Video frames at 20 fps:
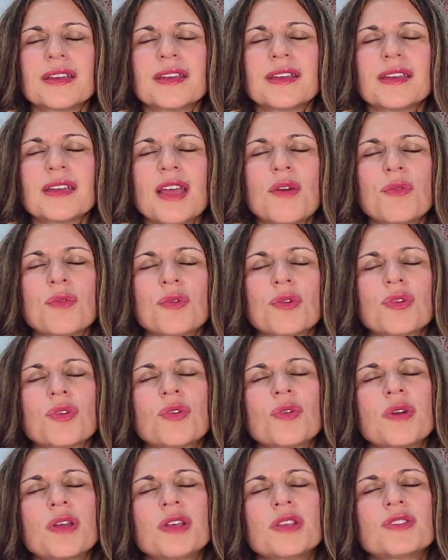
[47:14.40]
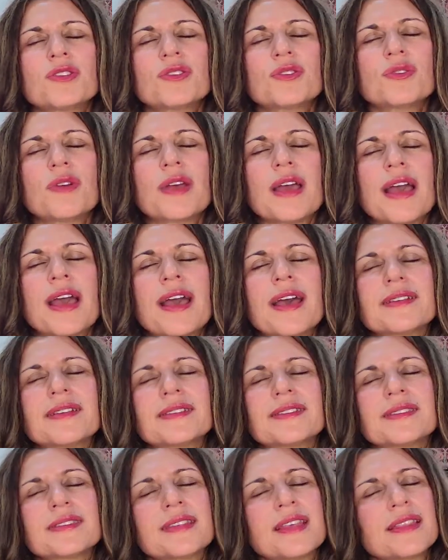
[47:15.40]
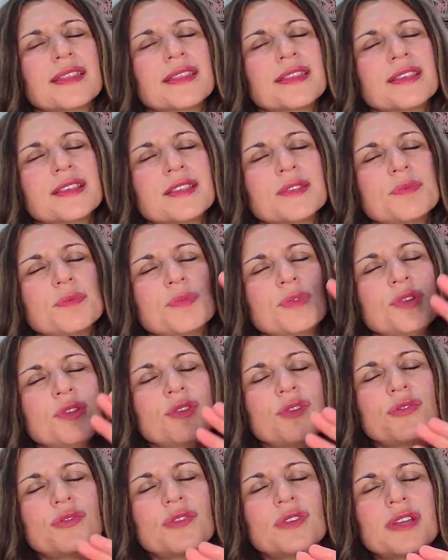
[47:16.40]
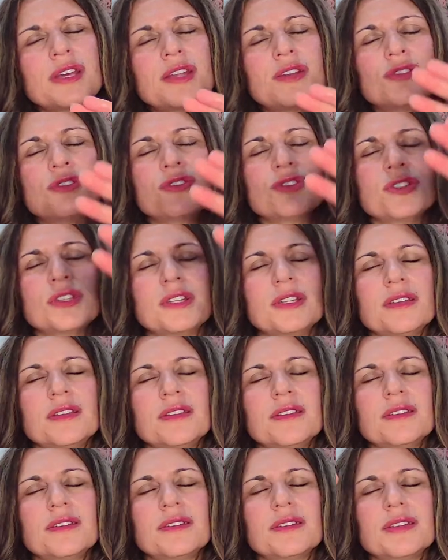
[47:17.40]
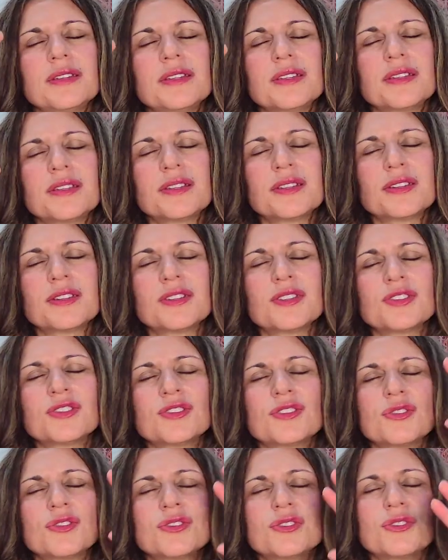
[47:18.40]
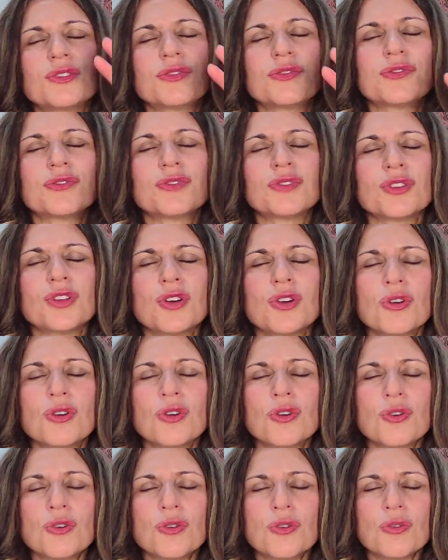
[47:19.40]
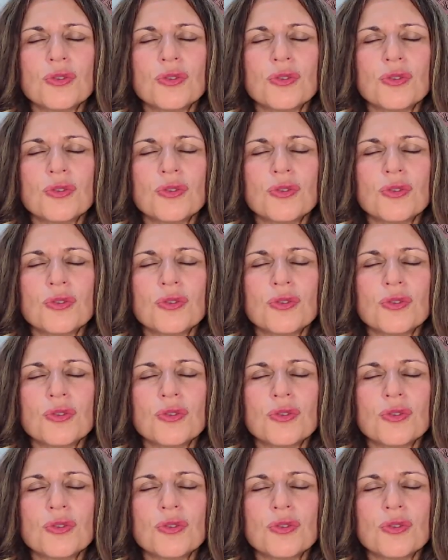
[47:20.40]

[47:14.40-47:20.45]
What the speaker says: And we're going to ask that this beautiful energy start to flow